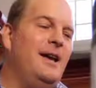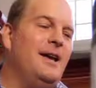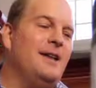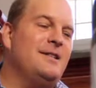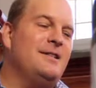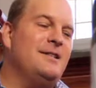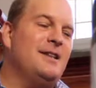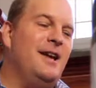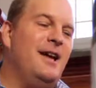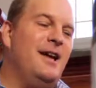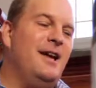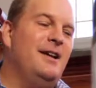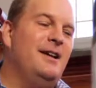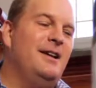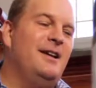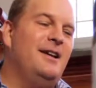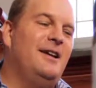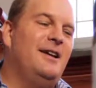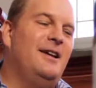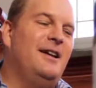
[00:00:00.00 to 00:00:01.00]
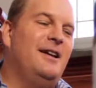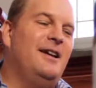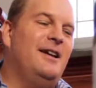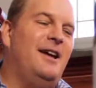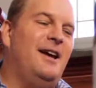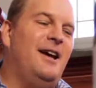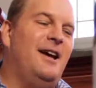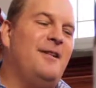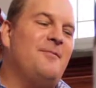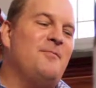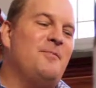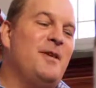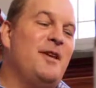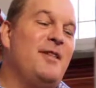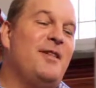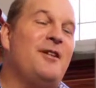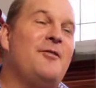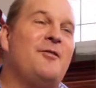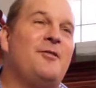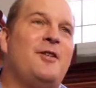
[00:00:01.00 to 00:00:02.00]
There
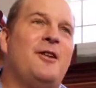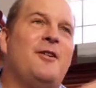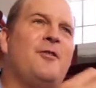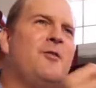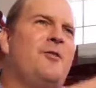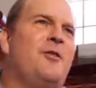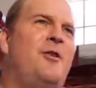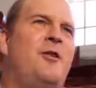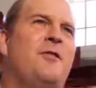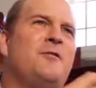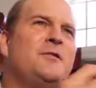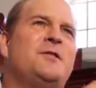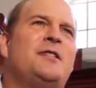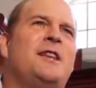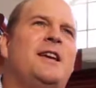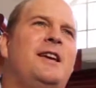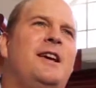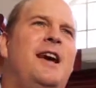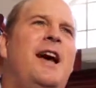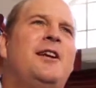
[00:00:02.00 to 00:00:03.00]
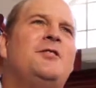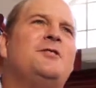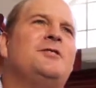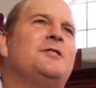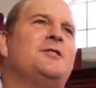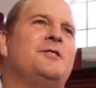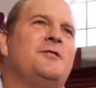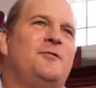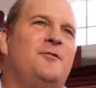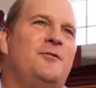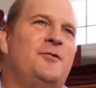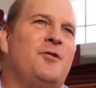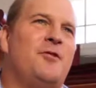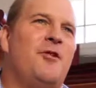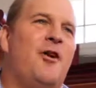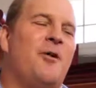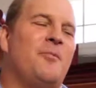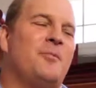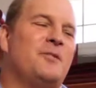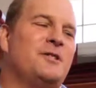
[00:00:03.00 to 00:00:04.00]
are obviously hundreds of
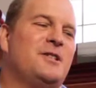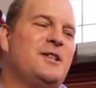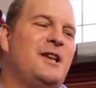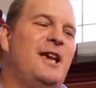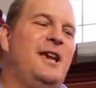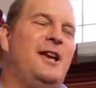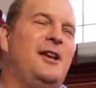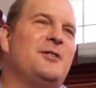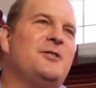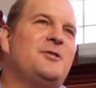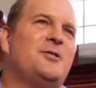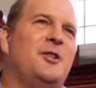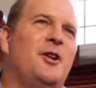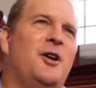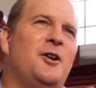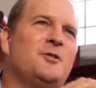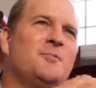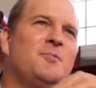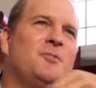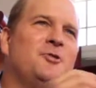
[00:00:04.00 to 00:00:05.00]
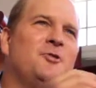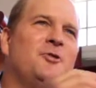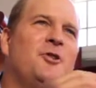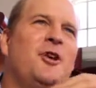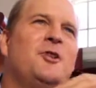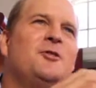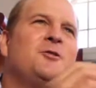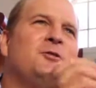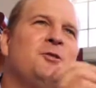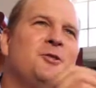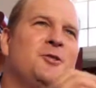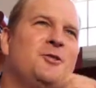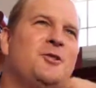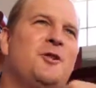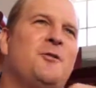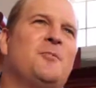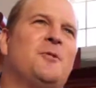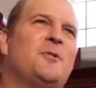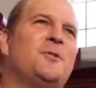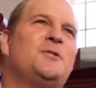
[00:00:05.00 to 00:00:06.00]
aromas getting into your nose, but your nose will
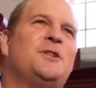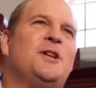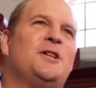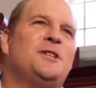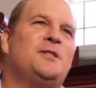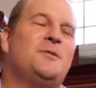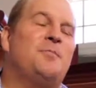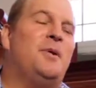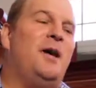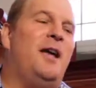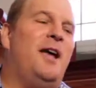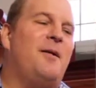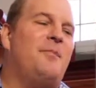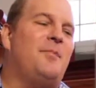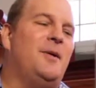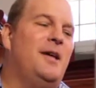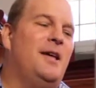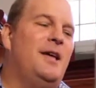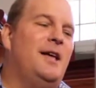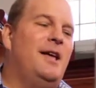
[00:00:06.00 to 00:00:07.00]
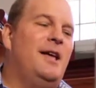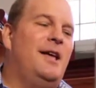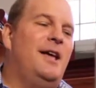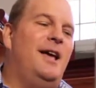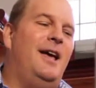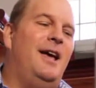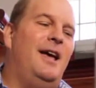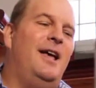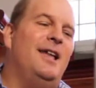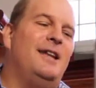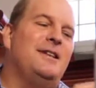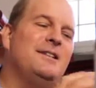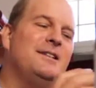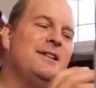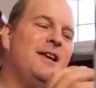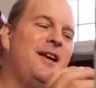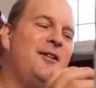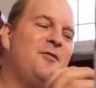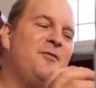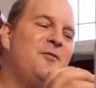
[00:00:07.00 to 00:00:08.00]
determine which ones to pick up. And
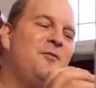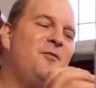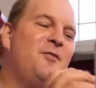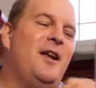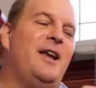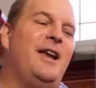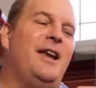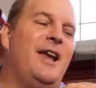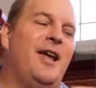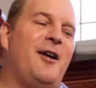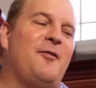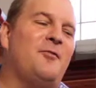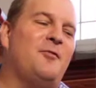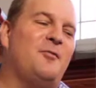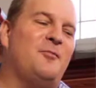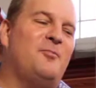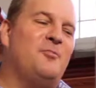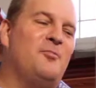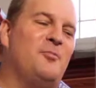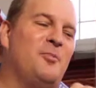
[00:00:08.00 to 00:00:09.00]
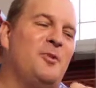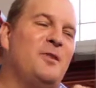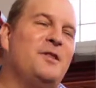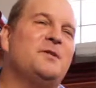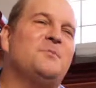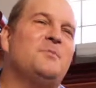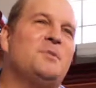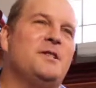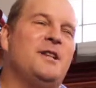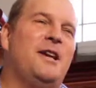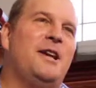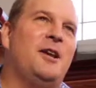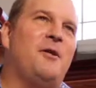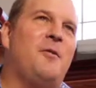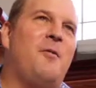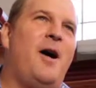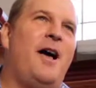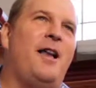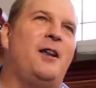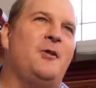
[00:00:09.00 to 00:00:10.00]
funnily enough, with this
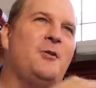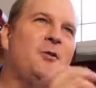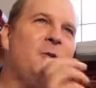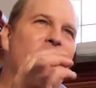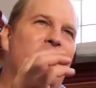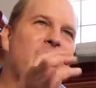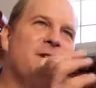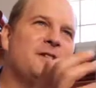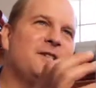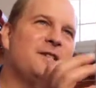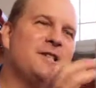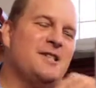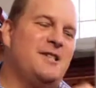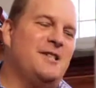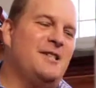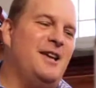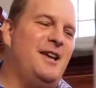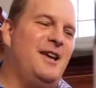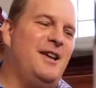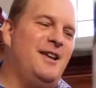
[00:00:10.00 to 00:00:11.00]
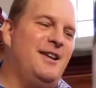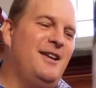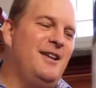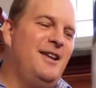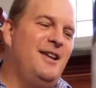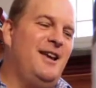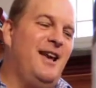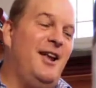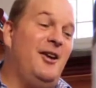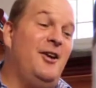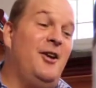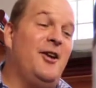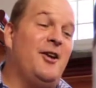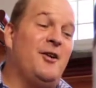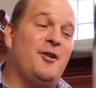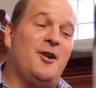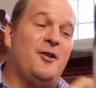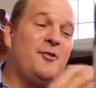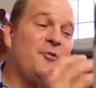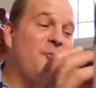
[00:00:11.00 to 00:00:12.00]
particular wine, it always just, I don't
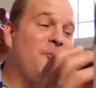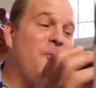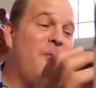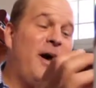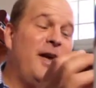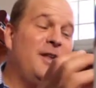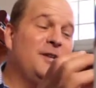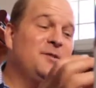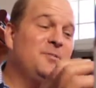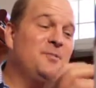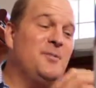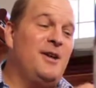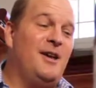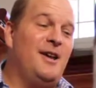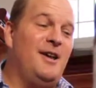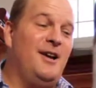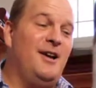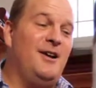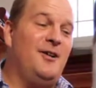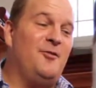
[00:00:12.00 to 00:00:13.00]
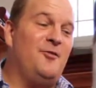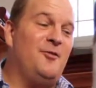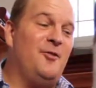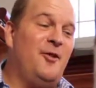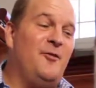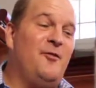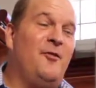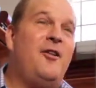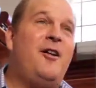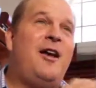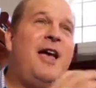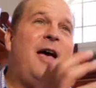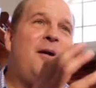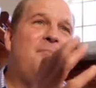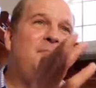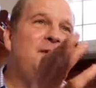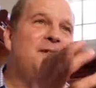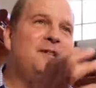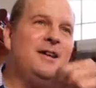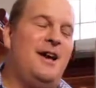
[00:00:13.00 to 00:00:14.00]
know, it reminds me of very
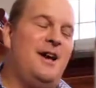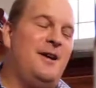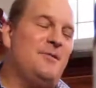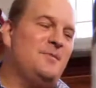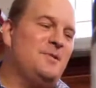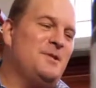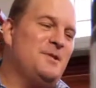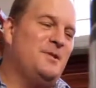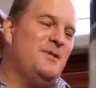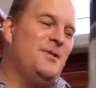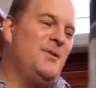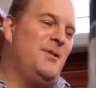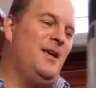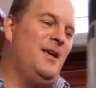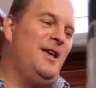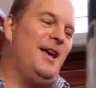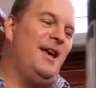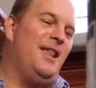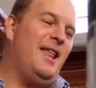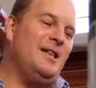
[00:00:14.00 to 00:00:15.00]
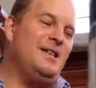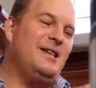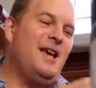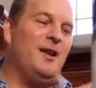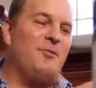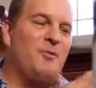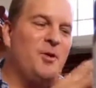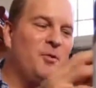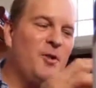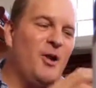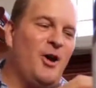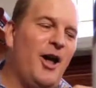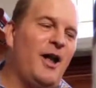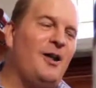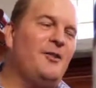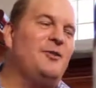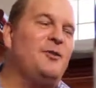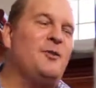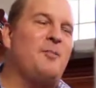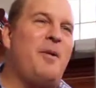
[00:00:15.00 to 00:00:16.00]
happy times. And that's kind of when we're
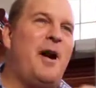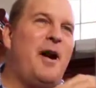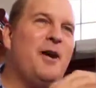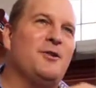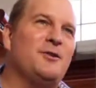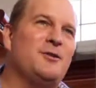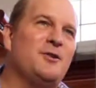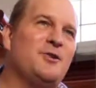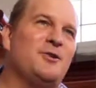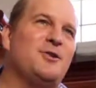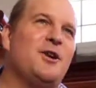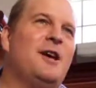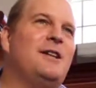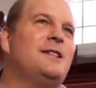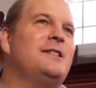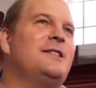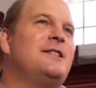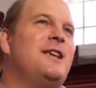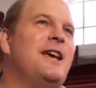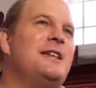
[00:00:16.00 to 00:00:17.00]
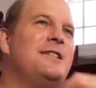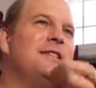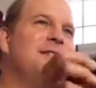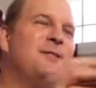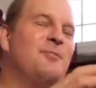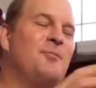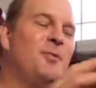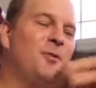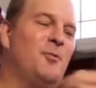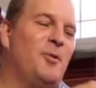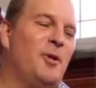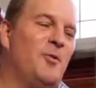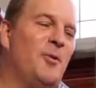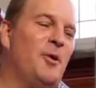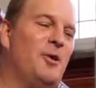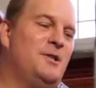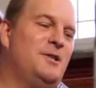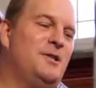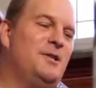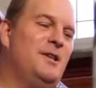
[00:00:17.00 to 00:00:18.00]
going through the barrels and trying to taste them. We
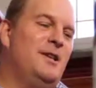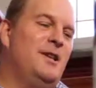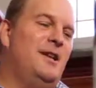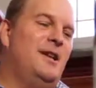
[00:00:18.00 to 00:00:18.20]
want